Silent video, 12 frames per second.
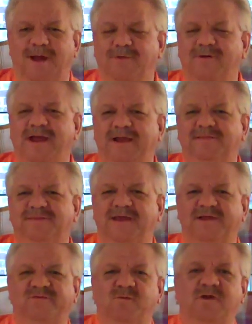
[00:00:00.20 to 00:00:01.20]
Alright,
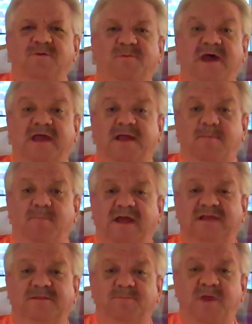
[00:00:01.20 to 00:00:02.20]
thanks. Welcome back. I'm
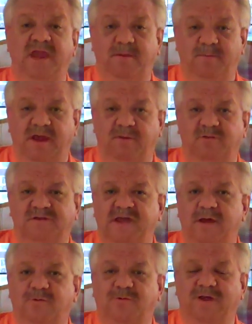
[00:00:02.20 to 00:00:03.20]
Mike the Pan Man with
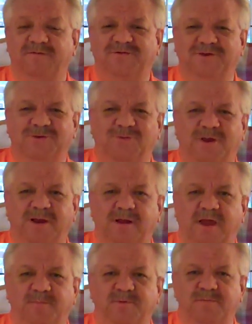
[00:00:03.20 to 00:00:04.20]
Townecraft Cookware.
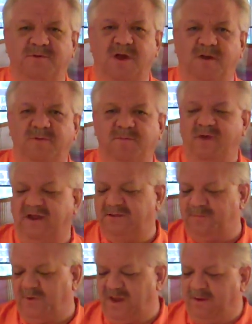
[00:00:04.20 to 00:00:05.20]
A lot of people call me
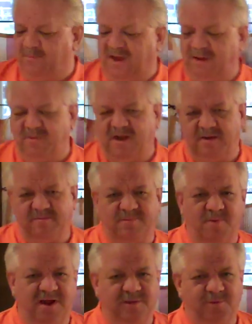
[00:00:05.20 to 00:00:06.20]
Mike the Pan Man. My name's
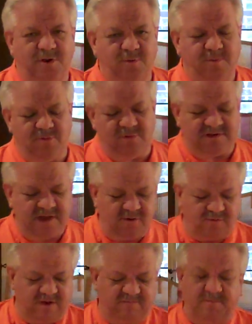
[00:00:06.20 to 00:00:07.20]
Mike Pugh. Been with
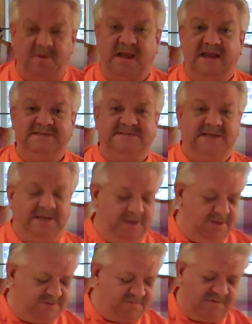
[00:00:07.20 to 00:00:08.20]
Townecraft about 18
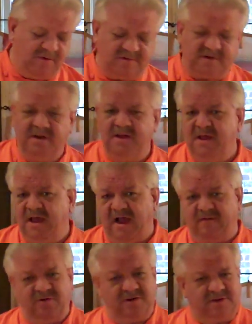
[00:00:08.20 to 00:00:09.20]
years. Folks,
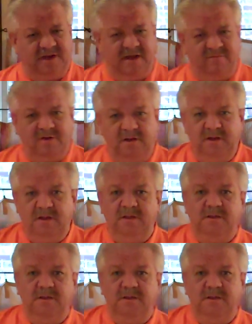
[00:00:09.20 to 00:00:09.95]
I've looked at every